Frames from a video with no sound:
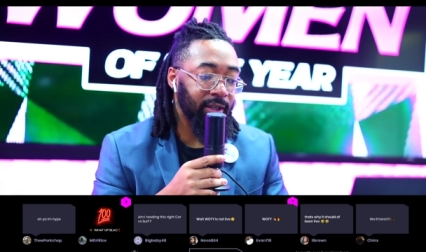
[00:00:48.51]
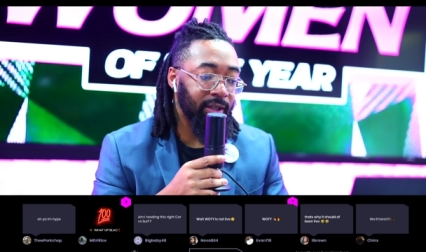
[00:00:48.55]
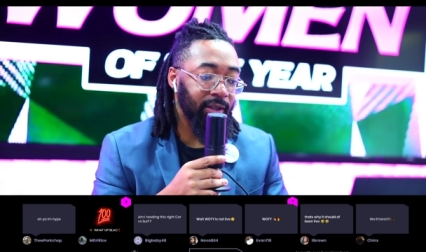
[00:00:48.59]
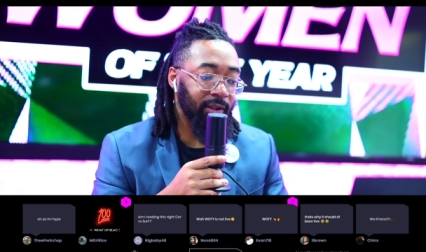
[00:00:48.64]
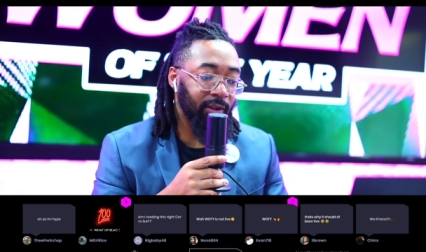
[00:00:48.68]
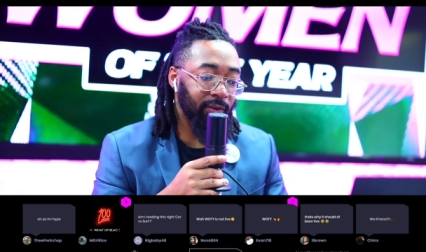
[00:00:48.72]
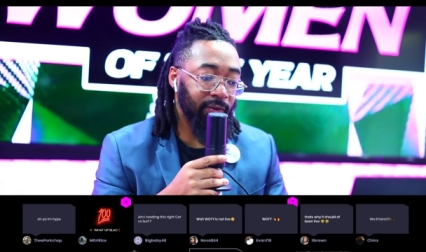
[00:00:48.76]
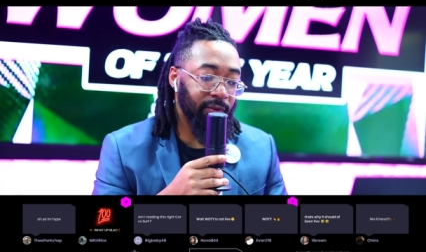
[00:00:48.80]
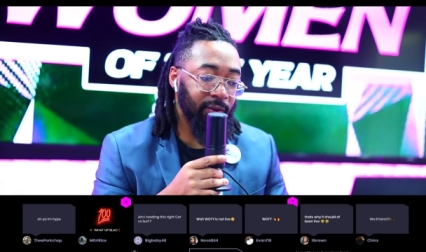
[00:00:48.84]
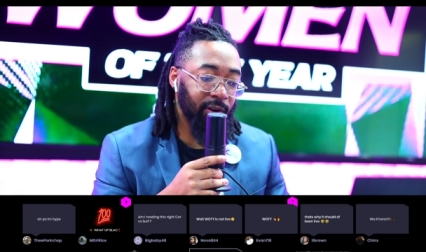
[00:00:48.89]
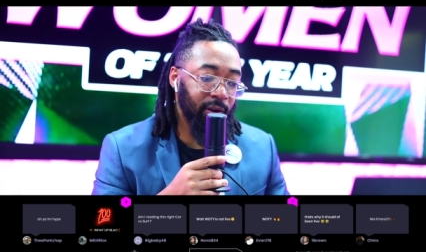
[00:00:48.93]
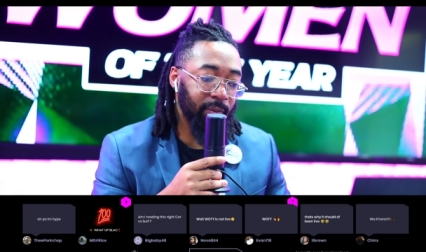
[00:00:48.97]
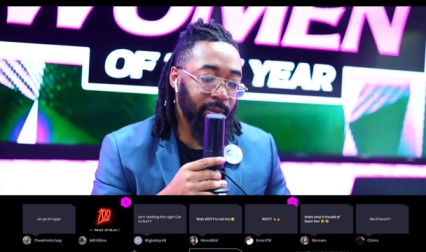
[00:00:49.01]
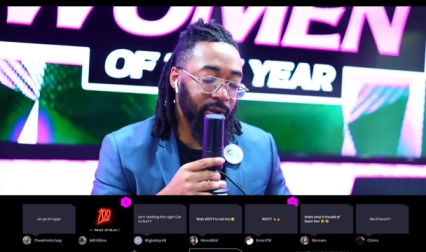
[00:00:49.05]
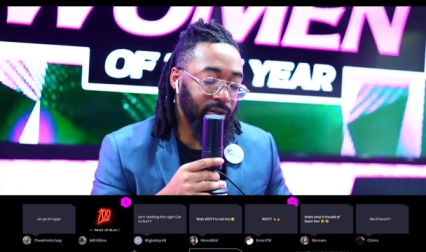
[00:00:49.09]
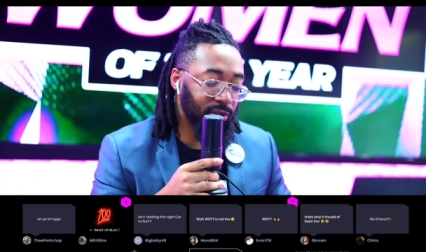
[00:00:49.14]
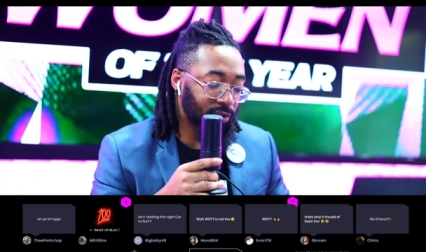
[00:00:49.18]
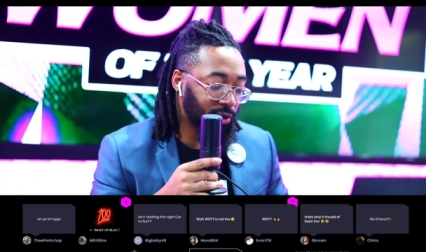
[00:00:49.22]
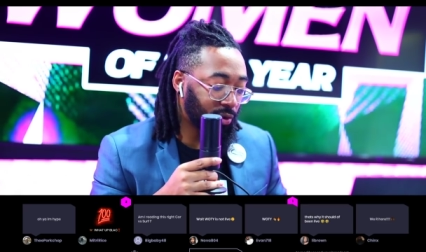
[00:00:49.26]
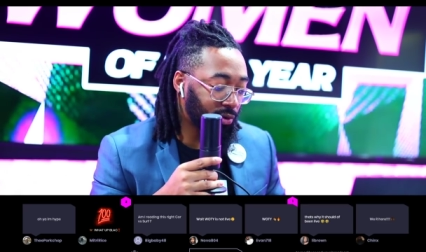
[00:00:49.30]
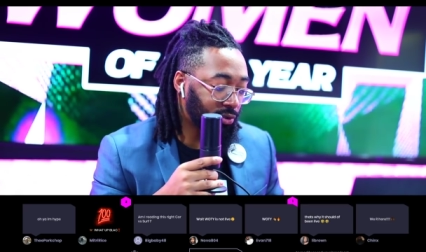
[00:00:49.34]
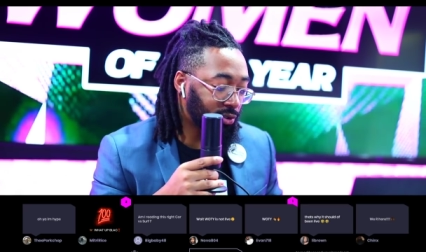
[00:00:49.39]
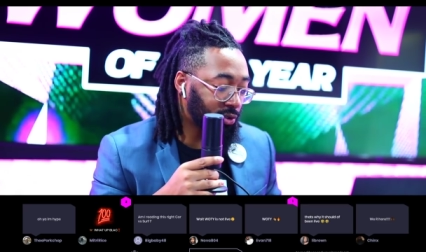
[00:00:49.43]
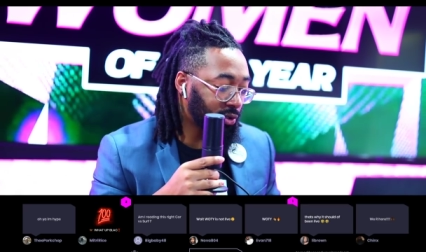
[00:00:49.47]
You feel me?
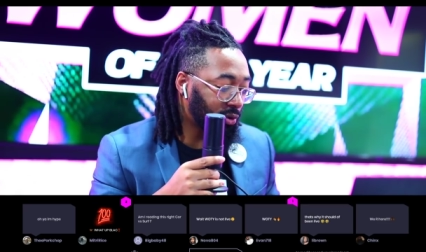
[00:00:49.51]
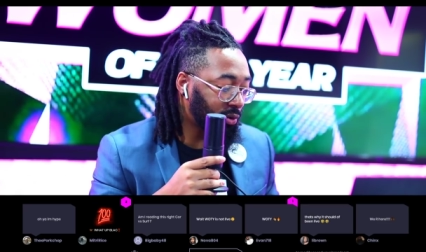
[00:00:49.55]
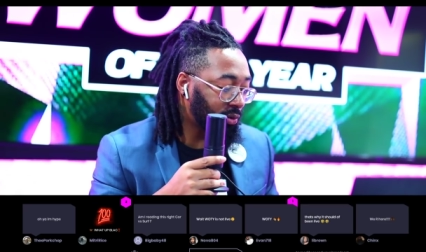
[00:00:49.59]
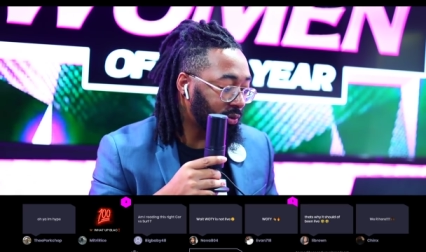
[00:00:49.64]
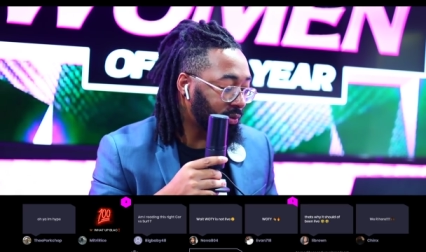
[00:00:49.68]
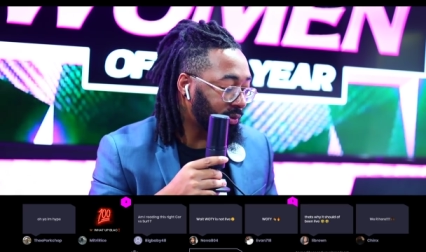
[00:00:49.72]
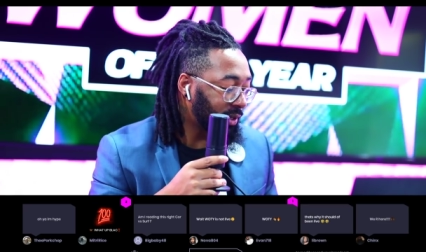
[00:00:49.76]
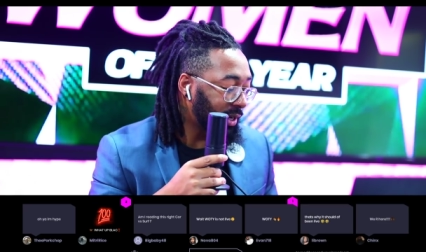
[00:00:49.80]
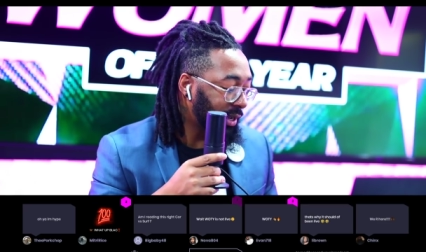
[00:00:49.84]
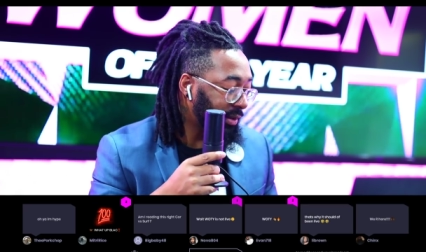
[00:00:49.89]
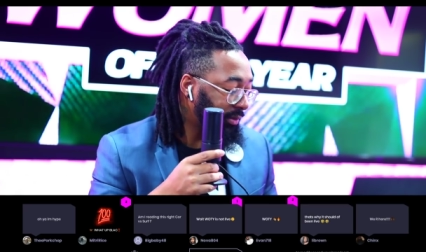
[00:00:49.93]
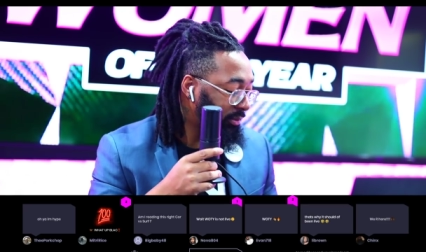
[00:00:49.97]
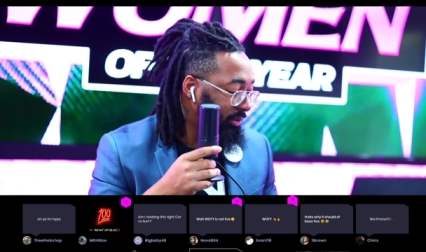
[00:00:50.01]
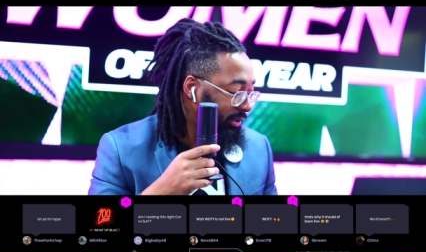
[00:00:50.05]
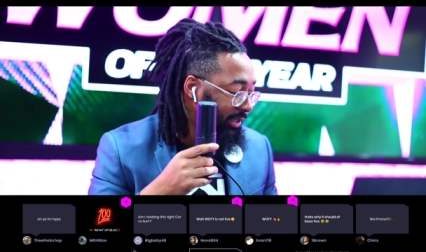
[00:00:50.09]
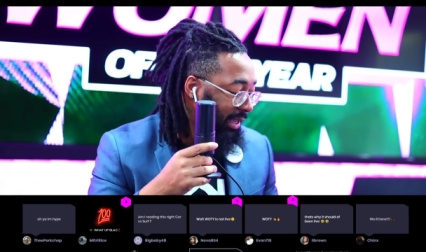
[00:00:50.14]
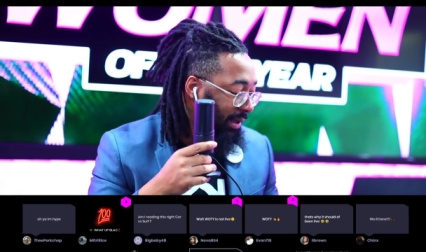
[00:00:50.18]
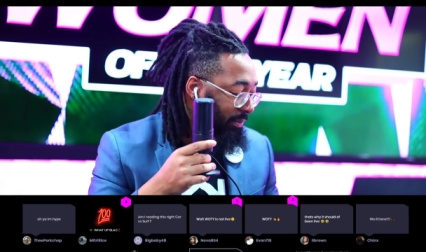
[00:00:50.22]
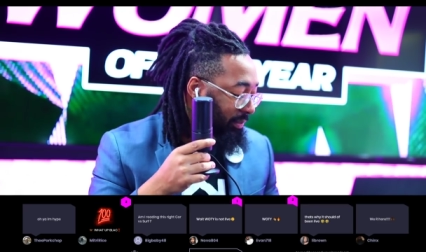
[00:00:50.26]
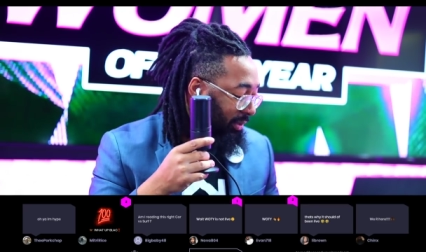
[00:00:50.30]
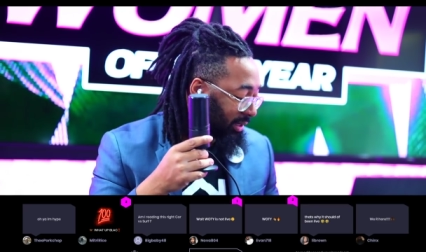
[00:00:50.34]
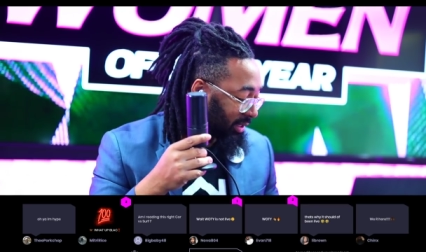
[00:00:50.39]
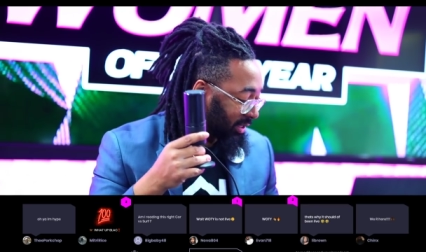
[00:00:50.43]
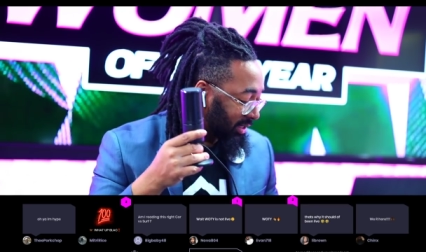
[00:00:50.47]
So so without with
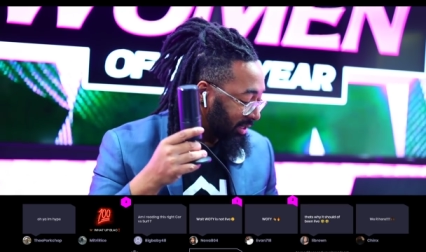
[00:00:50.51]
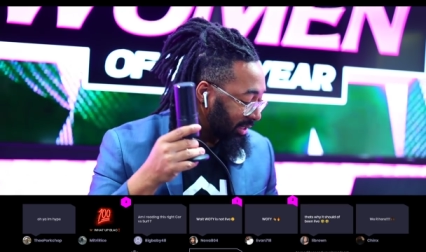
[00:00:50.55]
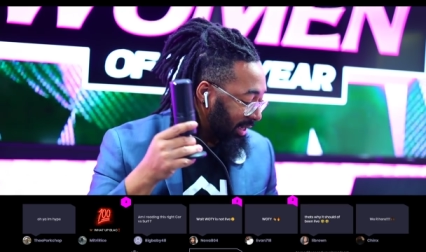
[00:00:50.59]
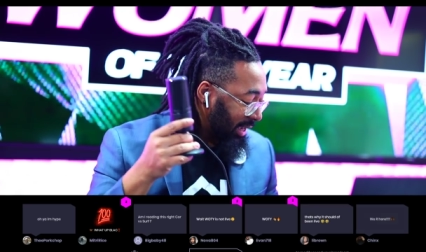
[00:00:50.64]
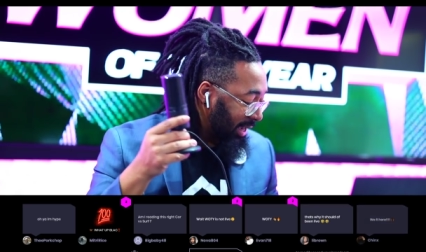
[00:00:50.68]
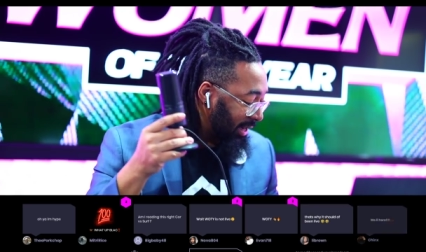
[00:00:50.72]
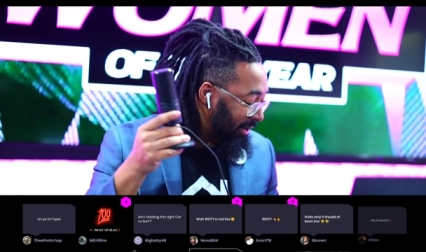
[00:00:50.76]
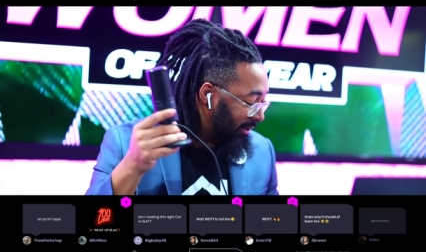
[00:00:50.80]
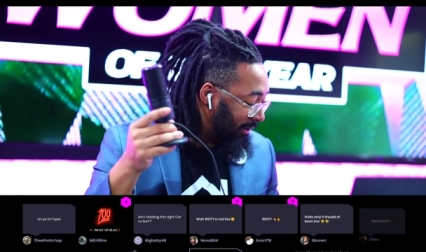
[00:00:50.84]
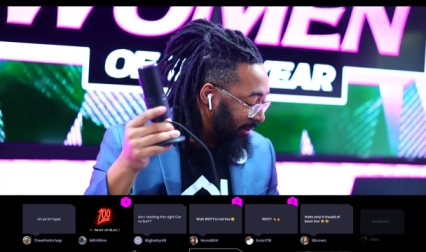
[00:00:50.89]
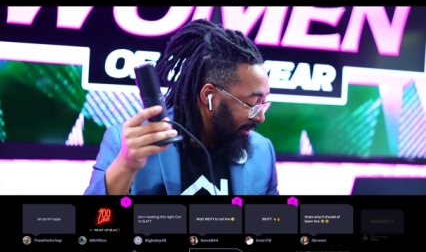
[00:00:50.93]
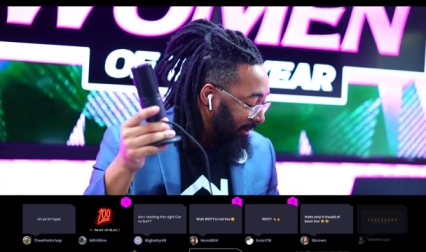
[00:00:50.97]
that being said,